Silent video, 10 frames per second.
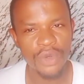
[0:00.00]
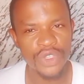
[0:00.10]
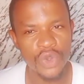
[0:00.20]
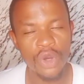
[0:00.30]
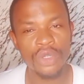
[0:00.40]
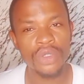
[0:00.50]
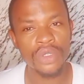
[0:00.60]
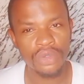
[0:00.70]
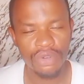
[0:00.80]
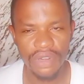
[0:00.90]
what is called
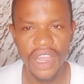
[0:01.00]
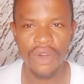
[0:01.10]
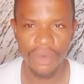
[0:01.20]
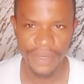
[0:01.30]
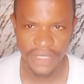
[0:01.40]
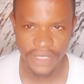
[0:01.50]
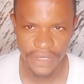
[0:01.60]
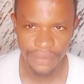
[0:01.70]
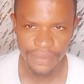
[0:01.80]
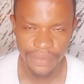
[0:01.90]
truncal obesity.